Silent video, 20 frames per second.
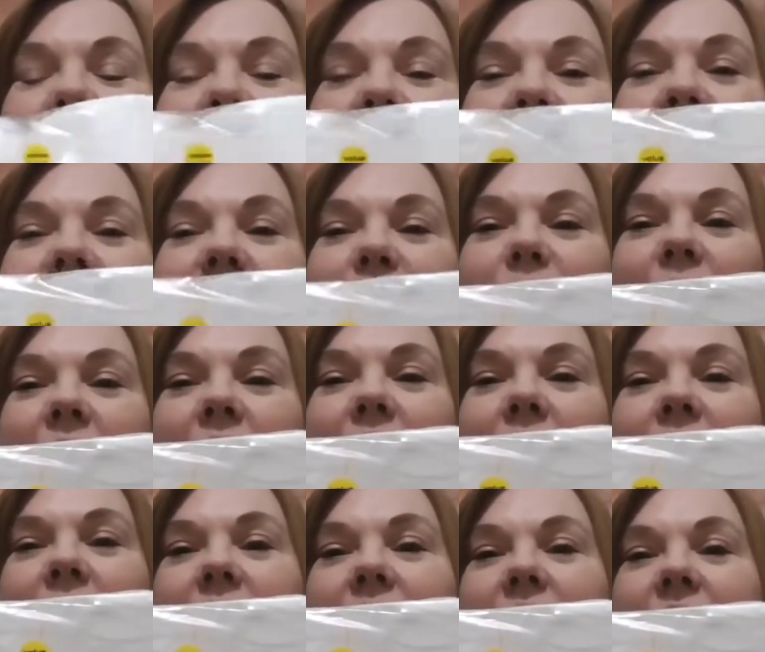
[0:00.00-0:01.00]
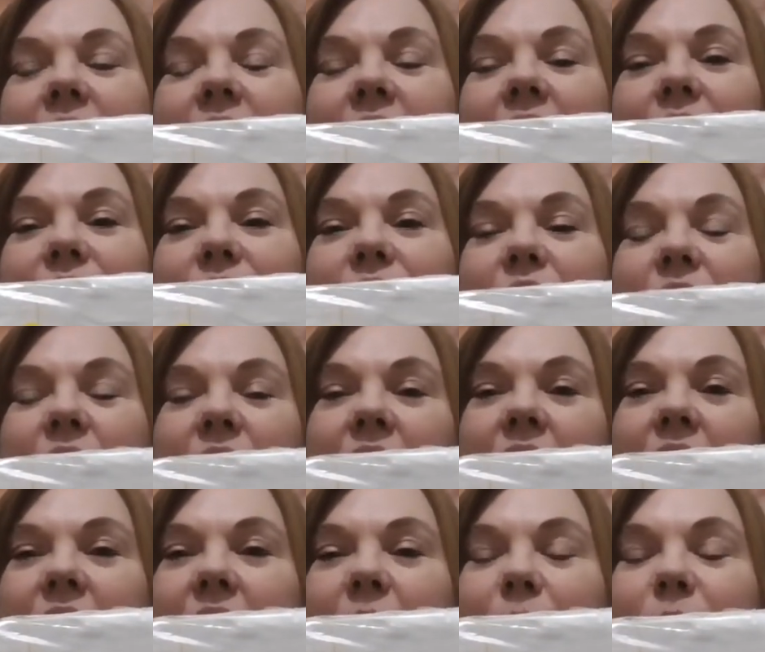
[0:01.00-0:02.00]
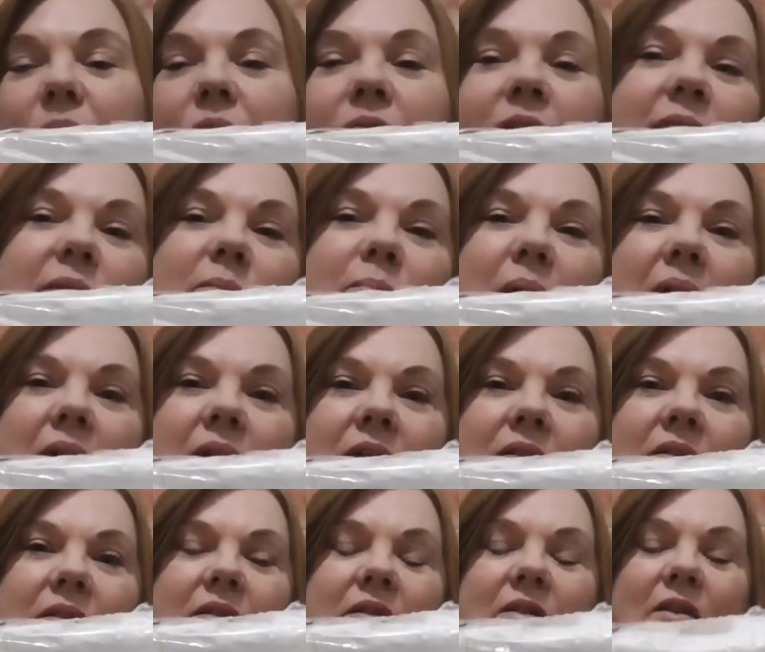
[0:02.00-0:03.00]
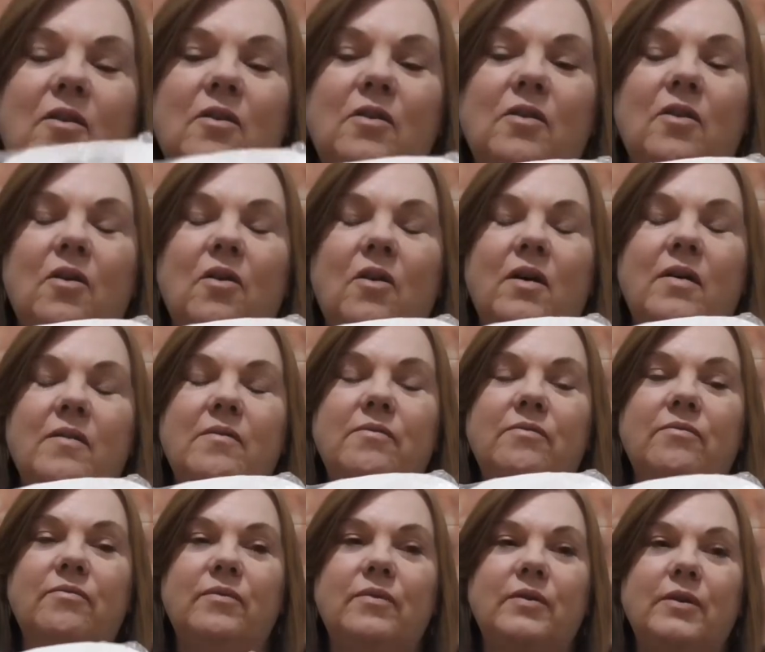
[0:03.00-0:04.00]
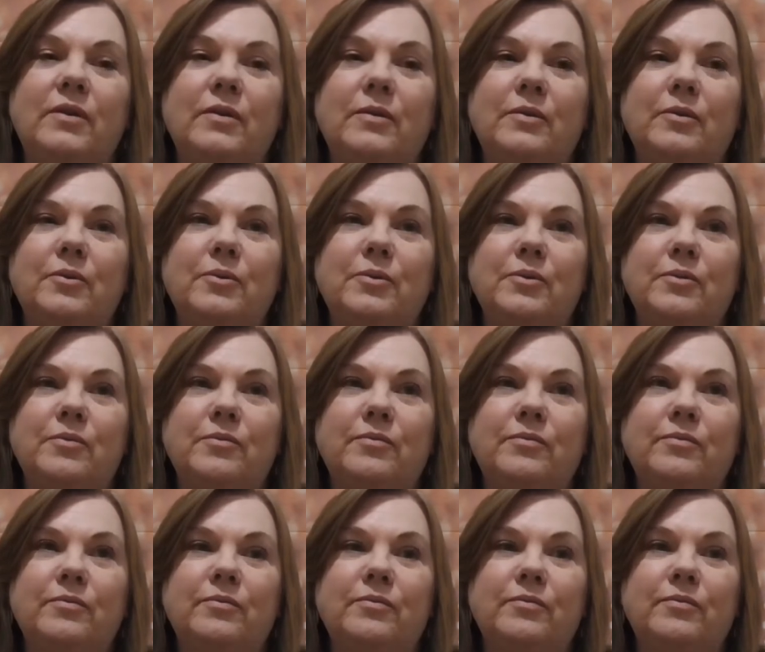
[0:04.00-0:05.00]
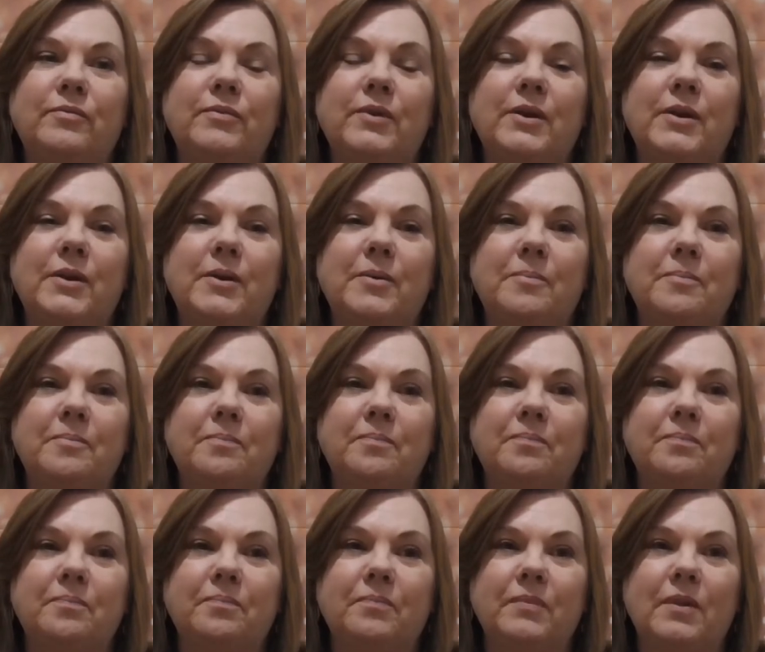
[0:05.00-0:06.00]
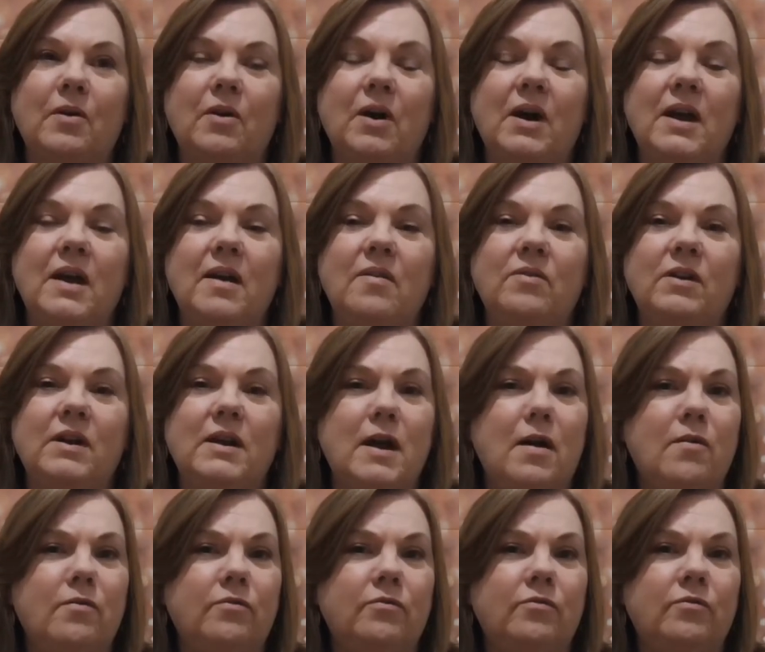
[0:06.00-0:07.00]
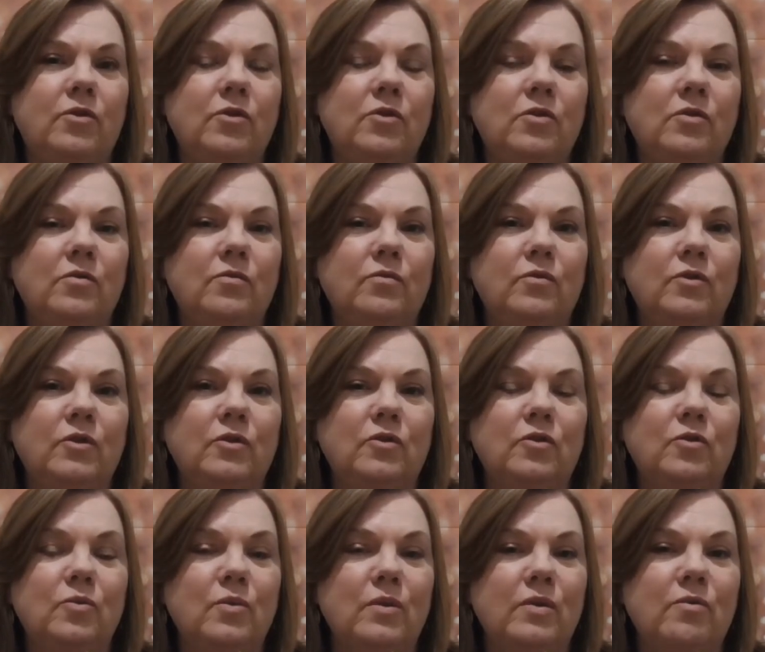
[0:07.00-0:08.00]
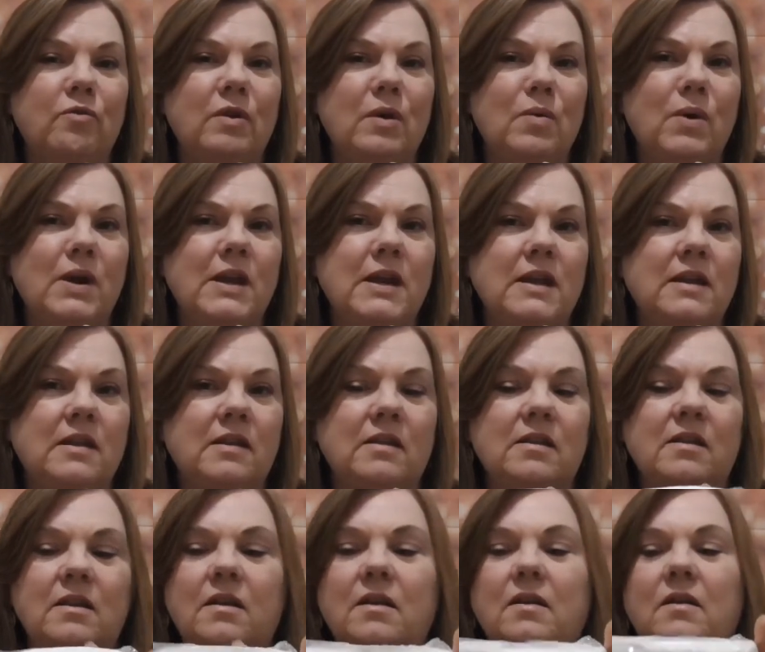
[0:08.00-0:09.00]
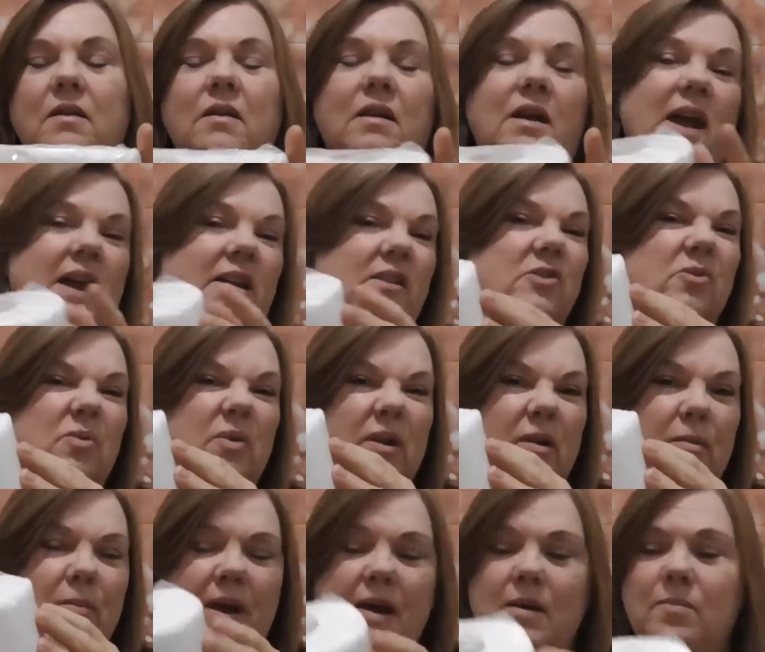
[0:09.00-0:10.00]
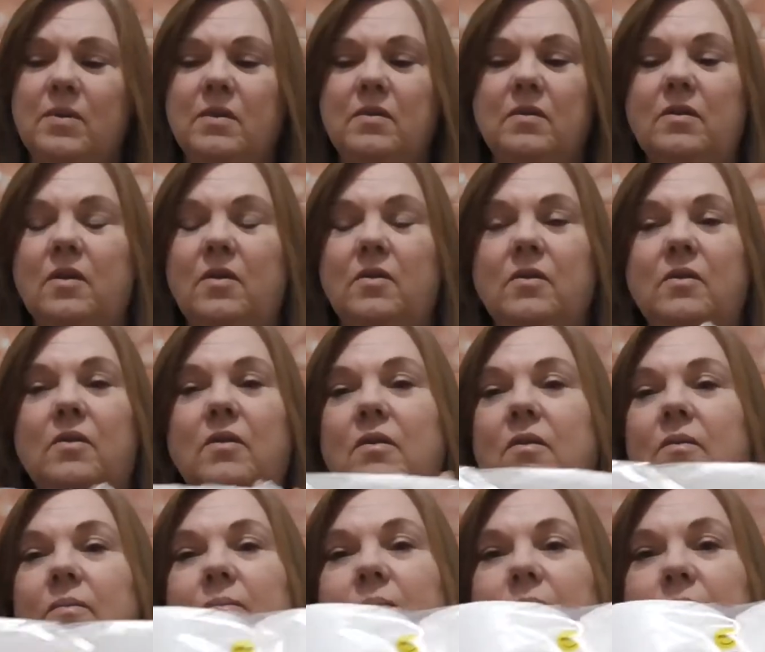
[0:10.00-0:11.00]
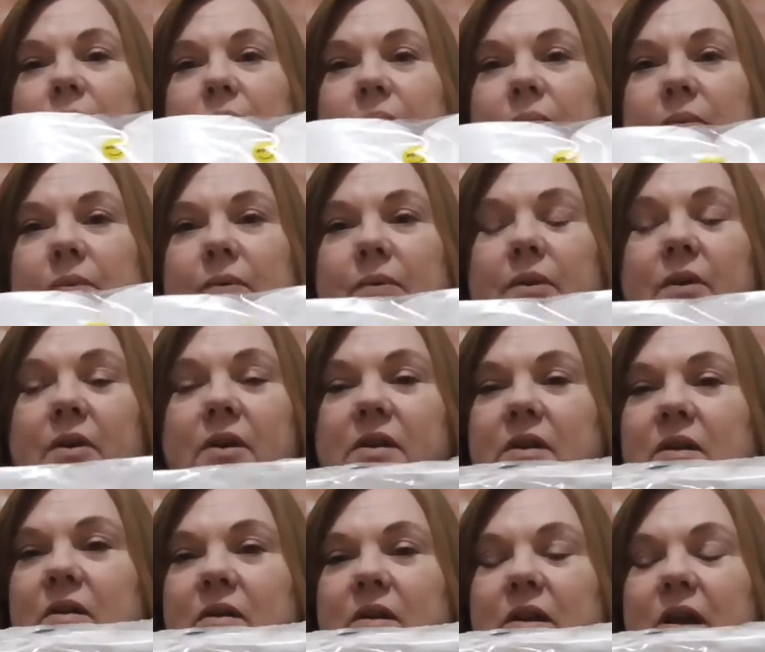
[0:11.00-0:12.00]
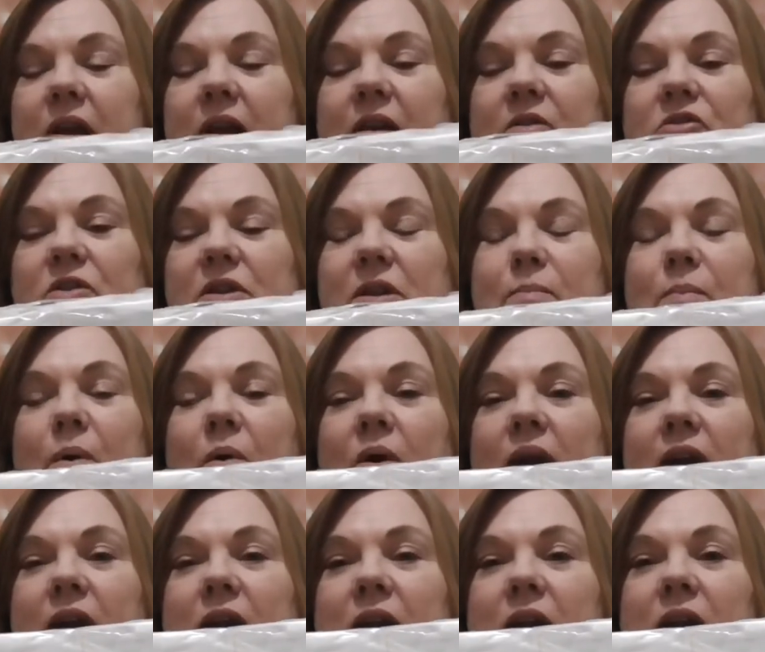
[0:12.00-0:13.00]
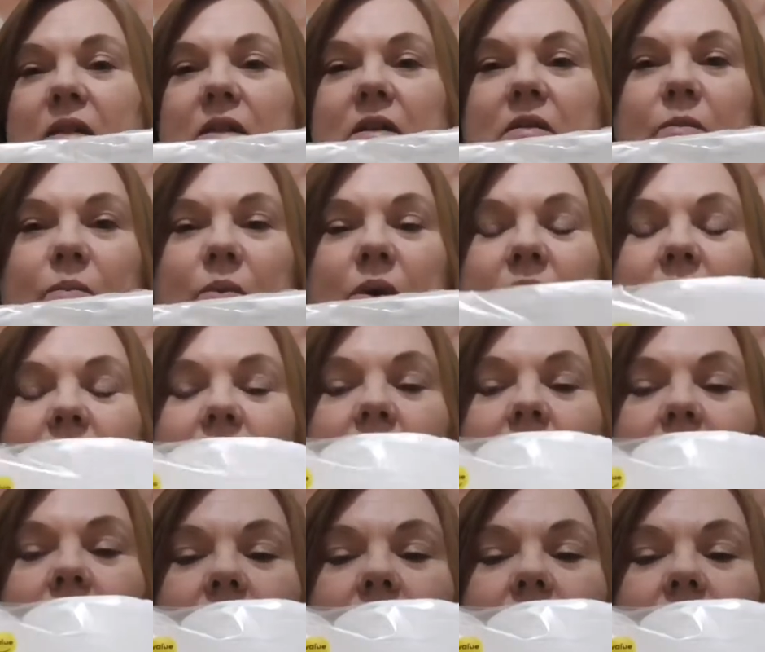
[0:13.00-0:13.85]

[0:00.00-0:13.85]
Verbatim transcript: But anyway, I've got a couple of other packets, so I've sort of, um, I have enough food for two or three weeks and toilet paper, so I didn't actually buy any this week.